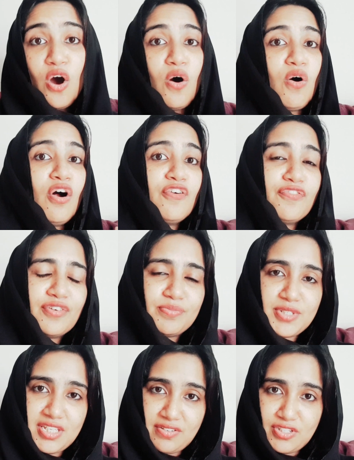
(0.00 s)
or from
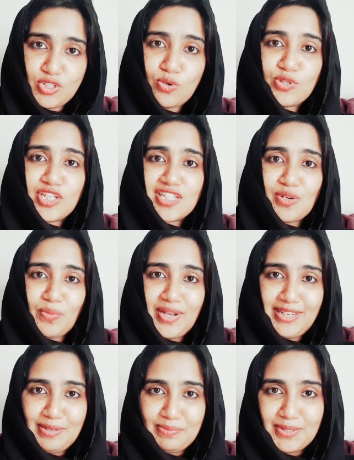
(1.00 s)
the resources
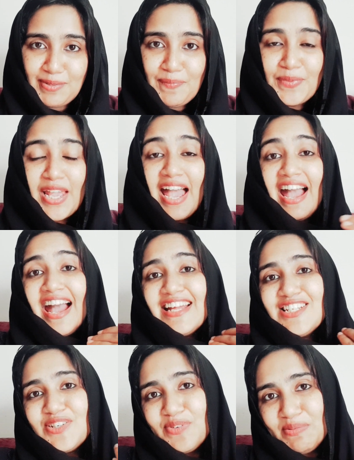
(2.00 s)
available,
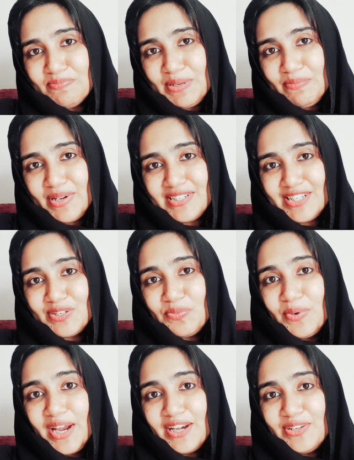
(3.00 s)
and to implement it,
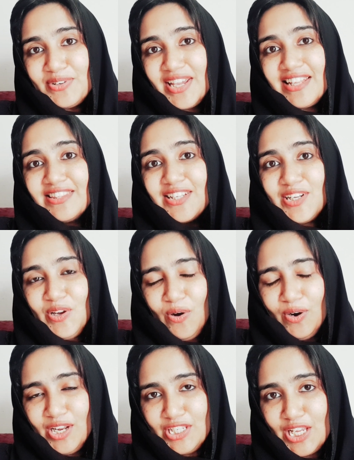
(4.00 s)
where you get the
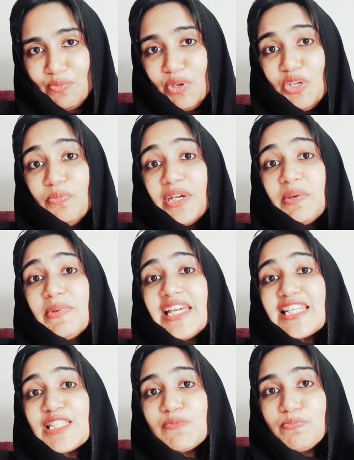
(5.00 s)
knowledge. And when you become an
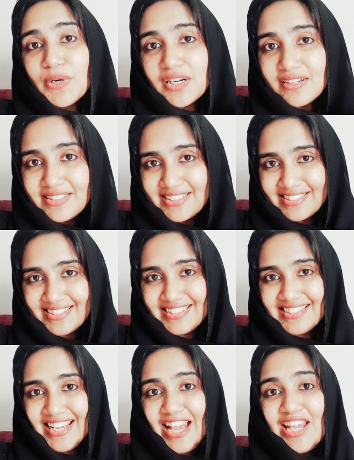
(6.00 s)
expert in
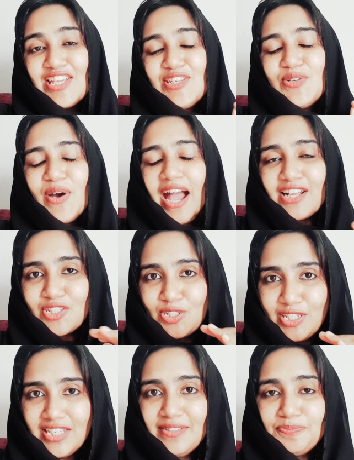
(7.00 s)
it, you
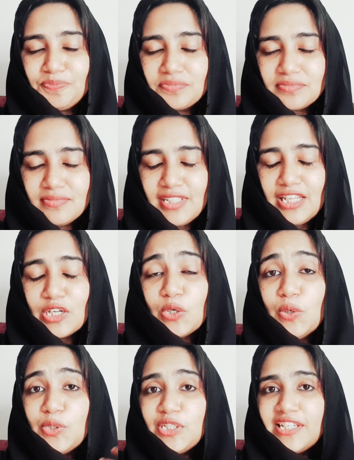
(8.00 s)
actually
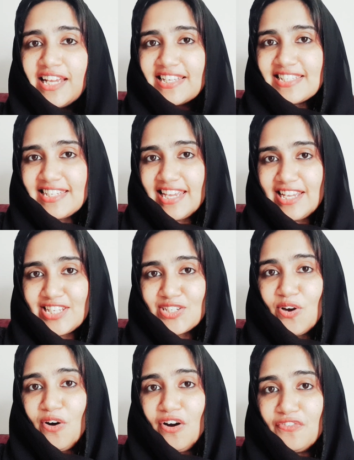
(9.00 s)
go to the next stage
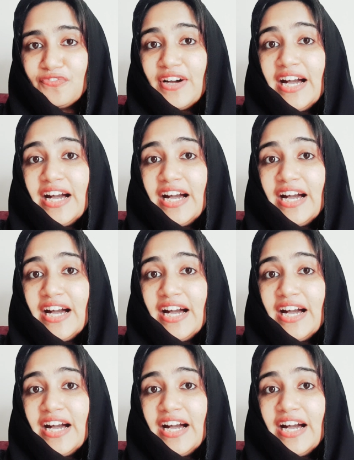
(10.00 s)
of